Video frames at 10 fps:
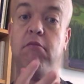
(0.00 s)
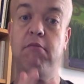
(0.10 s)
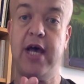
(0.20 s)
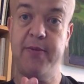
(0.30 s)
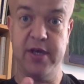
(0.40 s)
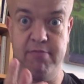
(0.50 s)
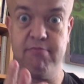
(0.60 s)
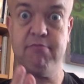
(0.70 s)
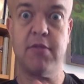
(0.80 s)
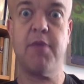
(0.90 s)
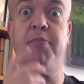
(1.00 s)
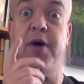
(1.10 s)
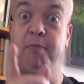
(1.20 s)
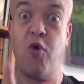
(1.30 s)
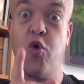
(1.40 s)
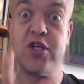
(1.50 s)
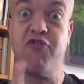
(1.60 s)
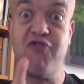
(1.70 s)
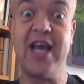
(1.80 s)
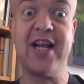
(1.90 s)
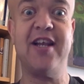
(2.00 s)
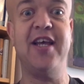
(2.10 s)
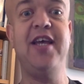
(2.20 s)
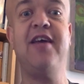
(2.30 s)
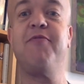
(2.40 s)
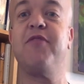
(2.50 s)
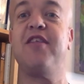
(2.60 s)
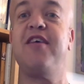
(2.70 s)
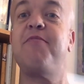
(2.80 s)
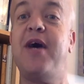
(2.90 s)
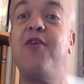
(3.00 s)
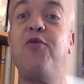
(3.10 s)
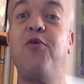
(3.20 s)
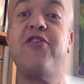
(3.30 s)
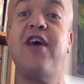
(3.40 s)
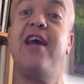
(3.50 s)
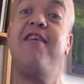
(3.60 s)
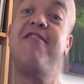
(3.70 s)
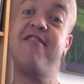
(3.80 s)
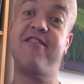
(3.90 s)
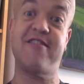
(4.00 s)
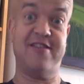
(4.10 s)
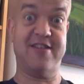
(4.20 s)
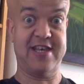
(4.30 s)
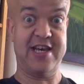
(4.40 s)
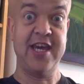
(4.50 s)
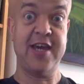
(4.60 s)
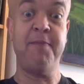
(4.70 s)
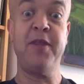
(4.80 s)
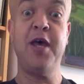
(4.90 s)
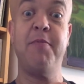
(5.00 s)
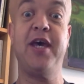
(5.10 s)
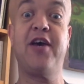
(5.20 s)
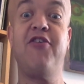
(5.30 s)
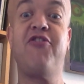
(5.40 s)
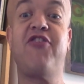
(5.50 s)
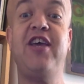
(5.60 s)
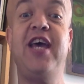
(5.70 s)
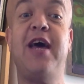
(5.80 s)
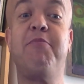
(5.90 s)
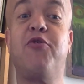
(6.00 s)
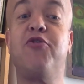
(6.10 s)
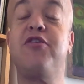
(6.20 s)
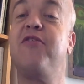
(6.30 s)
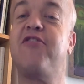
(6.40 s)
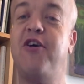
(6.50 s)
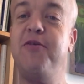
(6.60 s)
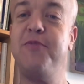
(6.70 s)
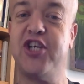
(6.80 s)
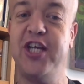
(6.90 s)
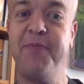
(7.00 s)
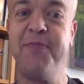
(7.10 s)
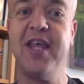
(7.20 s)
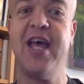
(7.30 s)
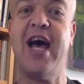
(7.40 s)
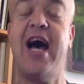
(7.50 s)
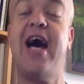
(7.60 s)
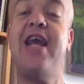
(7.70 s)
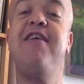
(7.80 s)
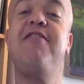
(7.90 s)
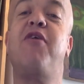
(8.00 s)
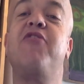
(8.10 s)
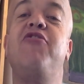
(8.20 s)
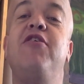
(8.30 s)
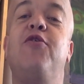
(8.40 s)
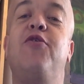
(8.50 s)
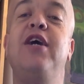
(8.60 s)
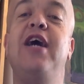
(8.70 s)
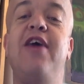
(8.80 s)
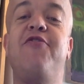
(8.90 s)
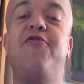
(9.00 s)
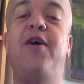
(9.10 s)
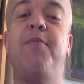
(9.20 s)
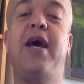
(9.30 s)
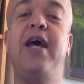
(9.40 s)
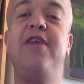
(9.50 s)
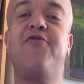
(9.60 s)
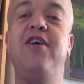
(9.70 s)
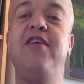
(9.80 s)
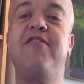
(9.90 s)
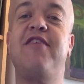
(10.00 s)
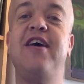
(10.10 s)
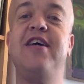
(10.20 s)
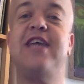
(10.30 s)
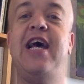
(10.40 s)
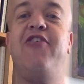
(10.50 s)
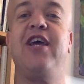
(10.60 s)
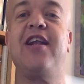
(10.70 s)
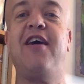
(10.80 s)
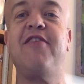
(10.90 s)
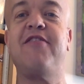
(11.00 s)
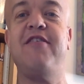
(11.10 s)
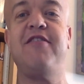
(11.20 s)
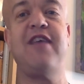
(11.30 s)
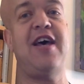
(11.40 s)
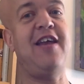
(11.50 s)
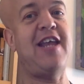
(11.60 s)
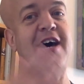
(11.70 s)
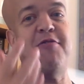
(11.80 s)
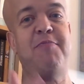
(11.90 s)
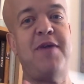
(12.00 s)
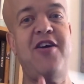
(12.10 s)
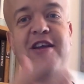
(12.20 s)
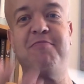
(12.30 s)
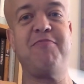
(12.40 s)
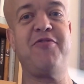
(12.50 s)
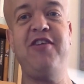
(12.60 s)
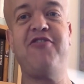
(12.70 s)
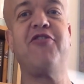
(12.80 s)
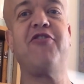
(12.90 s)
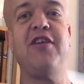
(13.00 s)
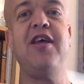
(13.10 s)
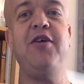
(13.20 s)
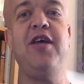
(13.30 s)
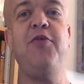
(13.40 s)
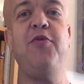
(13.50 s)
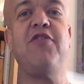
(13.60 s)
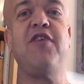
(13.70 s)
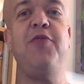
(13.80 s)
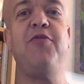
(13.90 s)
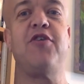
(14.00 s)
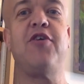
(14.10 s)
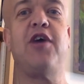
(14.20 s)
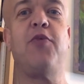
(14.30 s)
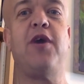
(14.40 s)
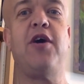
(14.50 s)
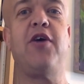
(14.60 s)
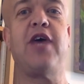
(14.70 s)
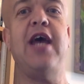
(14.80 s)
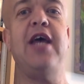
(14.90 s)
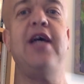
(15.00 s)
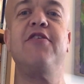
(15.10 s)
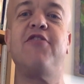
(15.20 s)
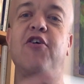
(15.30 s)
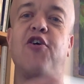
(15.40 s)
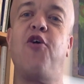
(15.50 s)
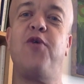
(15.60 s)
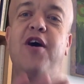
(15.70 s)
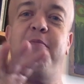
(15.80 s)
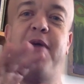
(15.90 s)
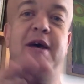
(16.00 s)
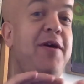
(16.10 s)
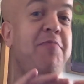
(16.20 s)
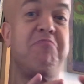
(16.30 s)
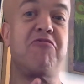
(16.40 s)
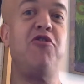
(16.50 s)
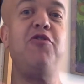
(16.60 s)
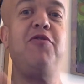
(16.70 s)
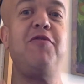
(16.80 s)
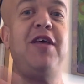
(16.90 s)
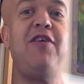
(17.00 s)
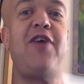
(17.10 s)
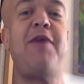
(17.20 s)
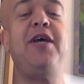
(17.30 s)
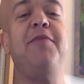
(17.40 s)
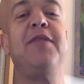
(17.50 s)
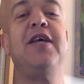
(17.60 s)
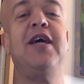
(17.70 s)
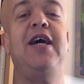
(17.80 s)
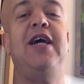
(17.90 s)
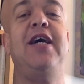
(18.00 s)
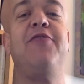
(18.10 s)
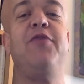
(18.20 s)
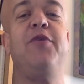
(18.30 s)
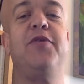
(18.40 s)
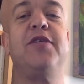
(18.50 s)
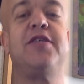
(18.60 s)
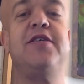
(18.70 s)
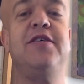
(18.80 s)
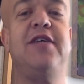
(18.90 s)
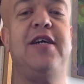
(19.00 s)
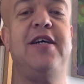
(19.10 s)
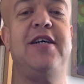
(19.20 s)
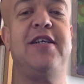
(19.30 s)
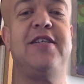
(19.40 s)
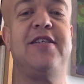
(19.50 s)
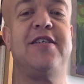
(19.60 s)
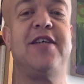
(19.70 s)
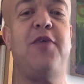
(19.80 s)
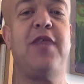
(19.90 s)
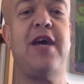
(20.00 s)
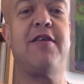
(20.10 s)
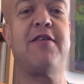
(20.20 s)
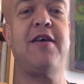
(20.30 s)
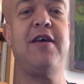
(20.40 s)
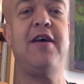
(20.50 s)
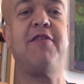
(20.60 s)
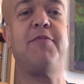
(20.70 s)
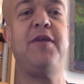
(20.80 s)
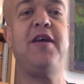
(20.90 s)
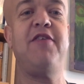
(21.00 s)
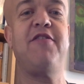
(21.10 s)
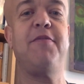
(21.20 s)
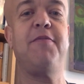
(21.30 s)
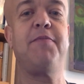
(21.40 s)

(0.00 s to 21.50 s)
Maybe. But more directly, this man also had his sister to thank because she had bought him a sewing machine and his brother-in-law had paid for his tailoring classes. And now married, 3 children, he was doing okay. So God worked maybe through his family, if we want to go with that explanation.